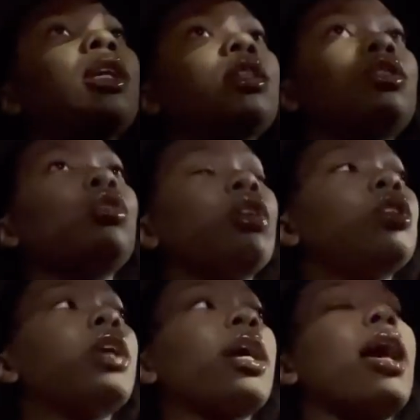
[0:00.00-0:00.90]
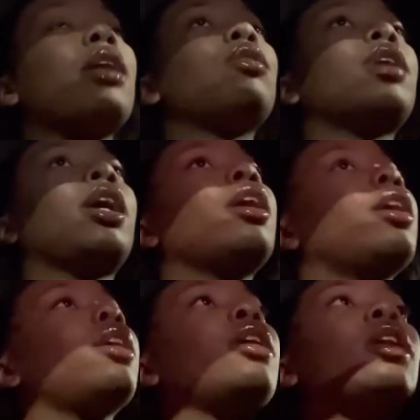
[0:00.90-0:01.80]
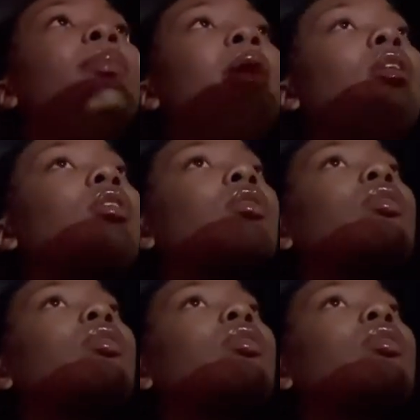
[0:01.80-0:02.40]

in the studio. Like, I don't care about